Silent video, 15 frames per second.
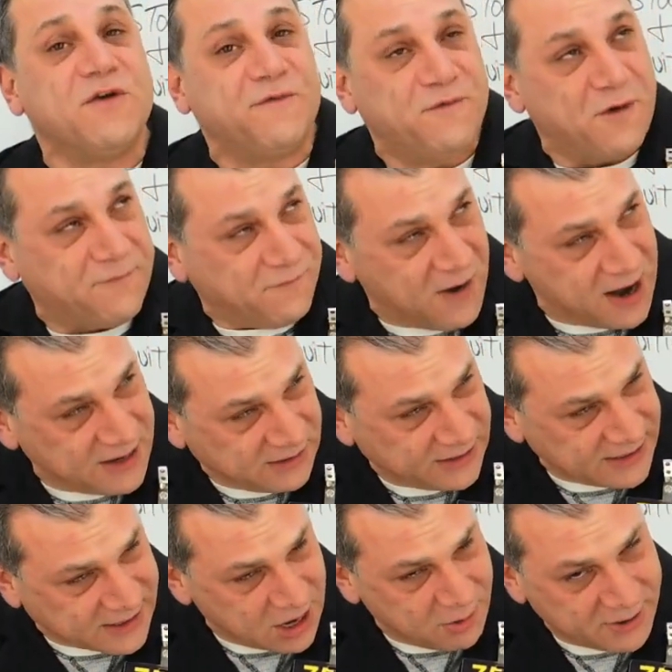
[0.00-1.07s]
you for
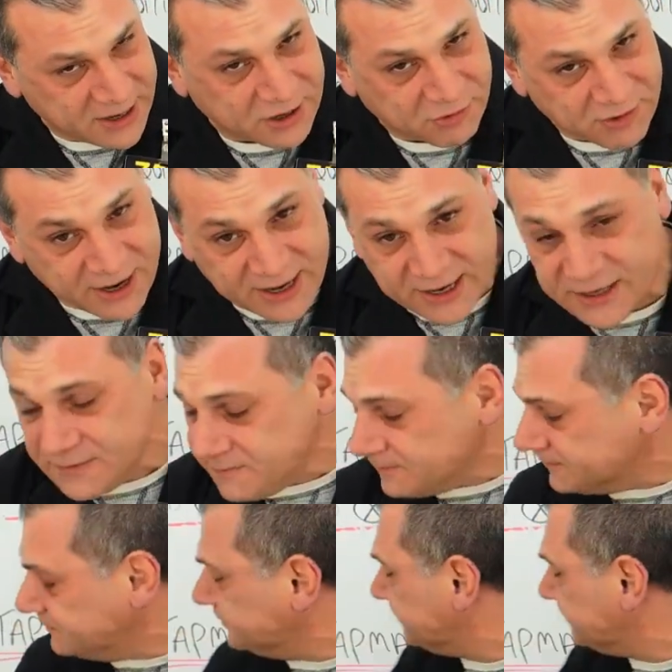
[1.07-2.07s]
finally going green.